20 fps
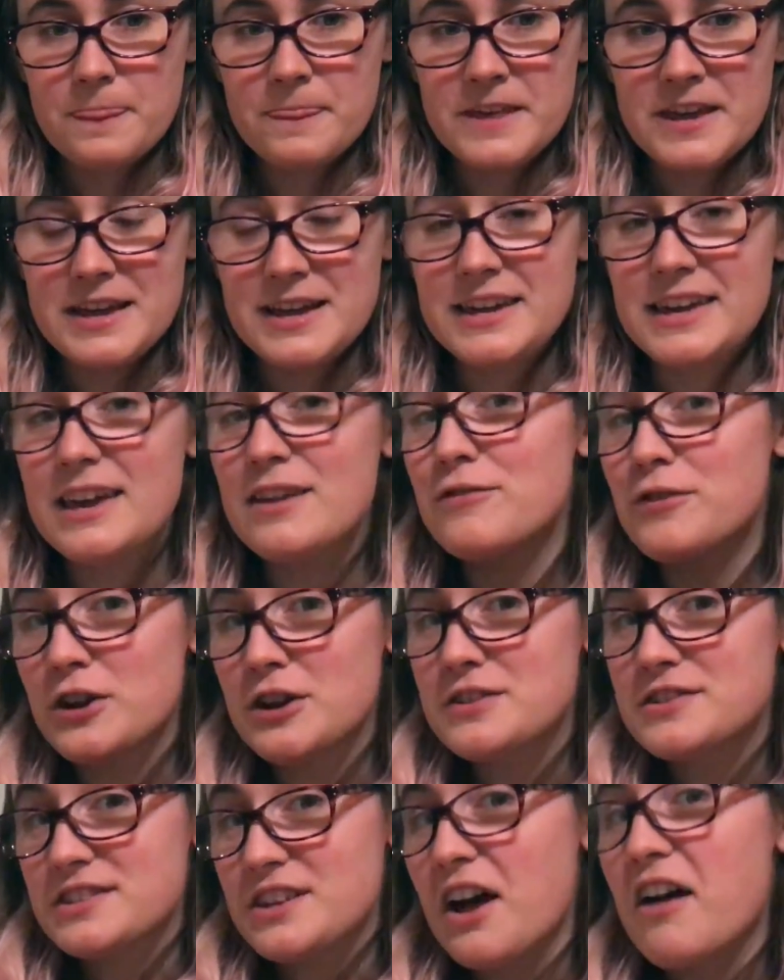the
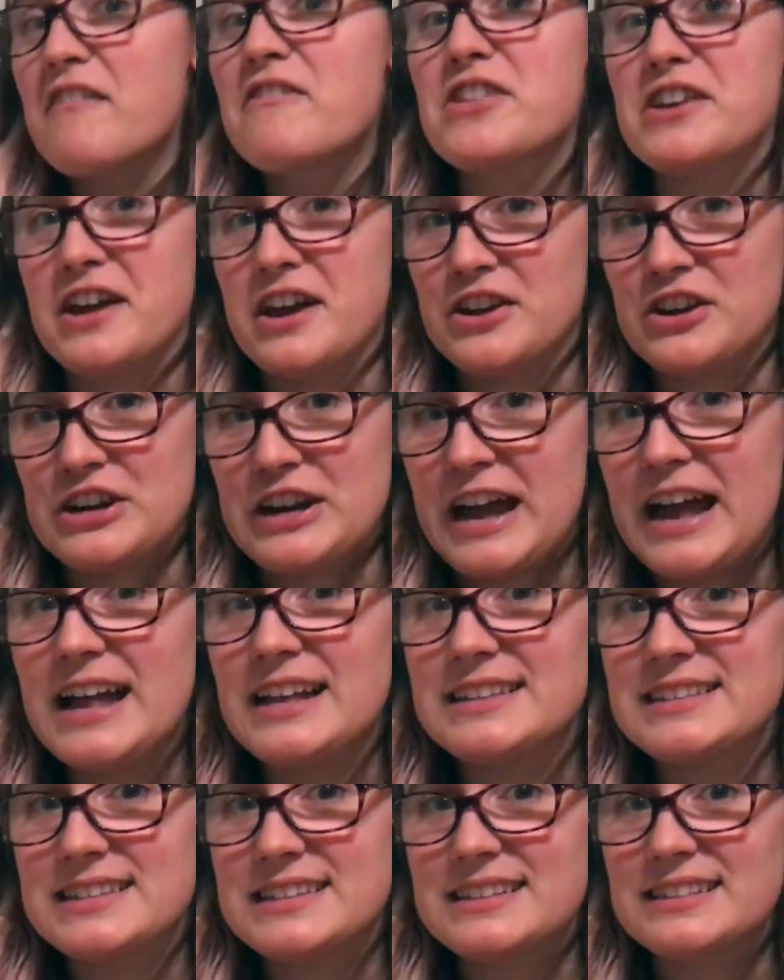givers of the
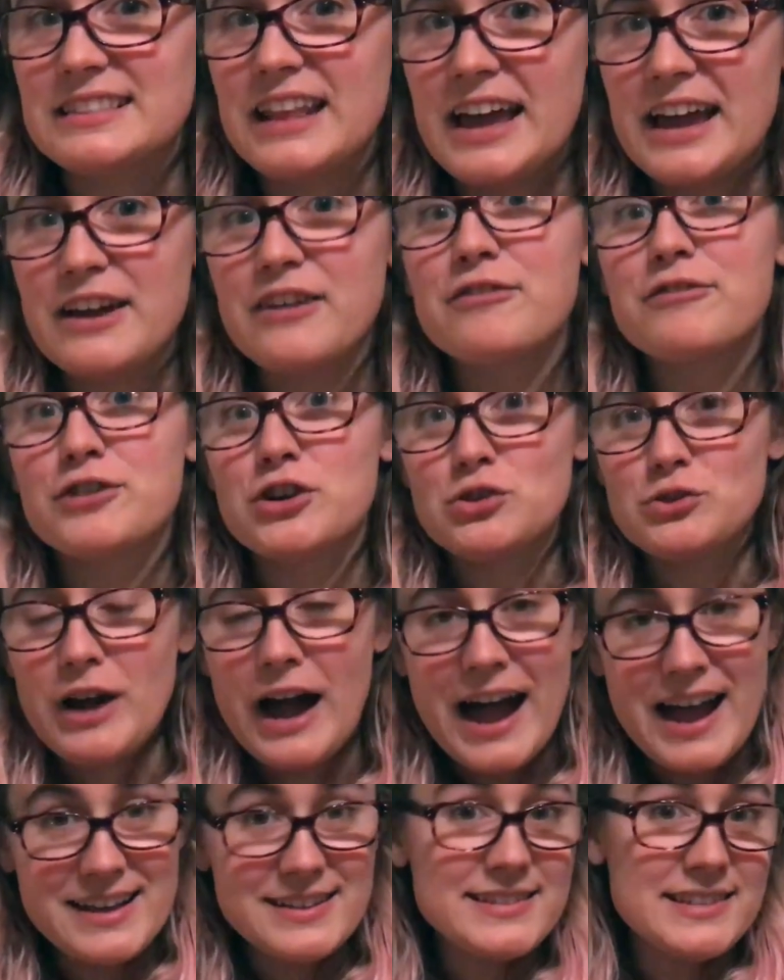internet, like
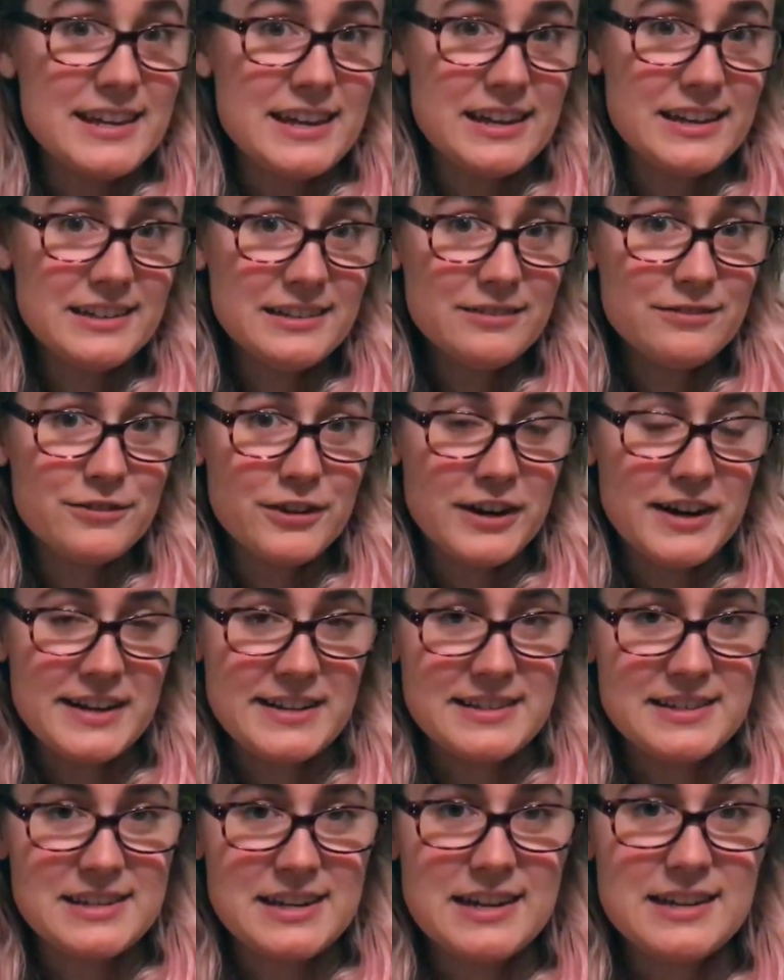Verizon, for
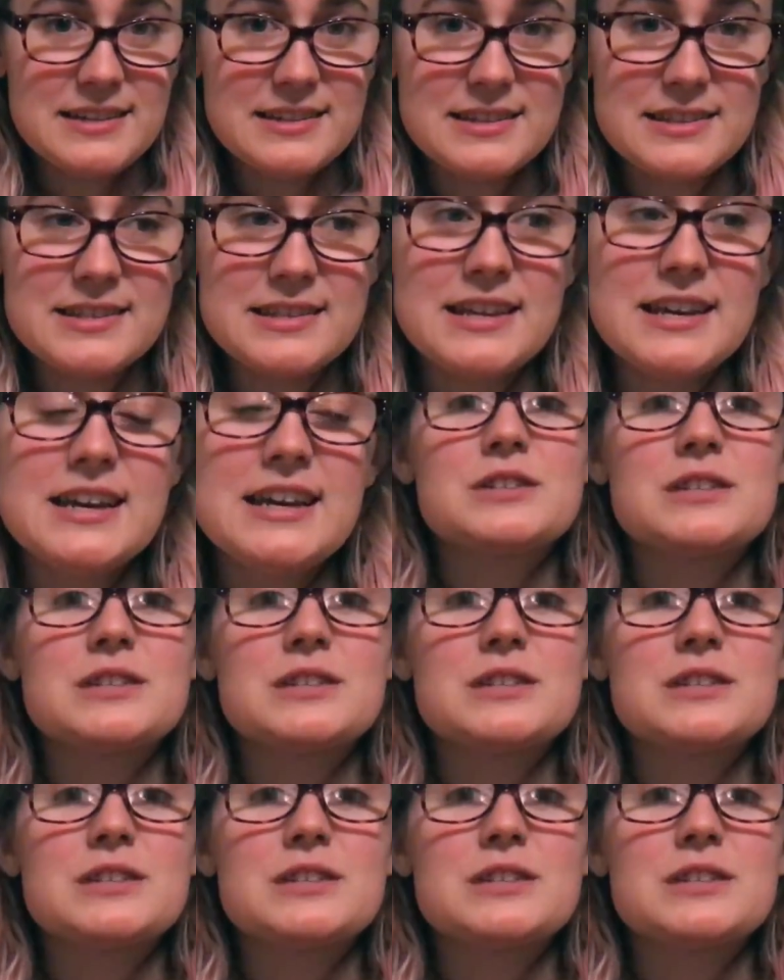instance,